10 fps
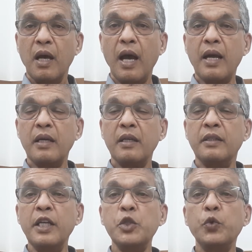And
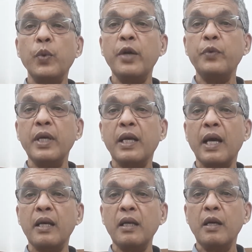this way we
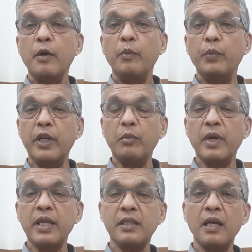can
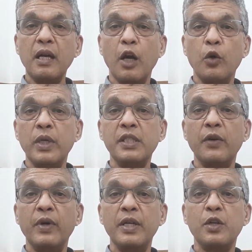minimize the adverse
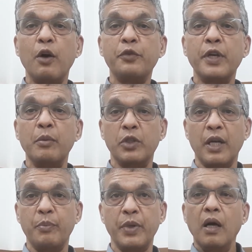events of
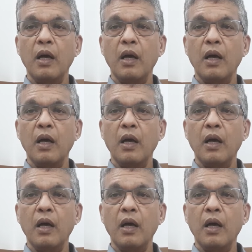chemotherapy.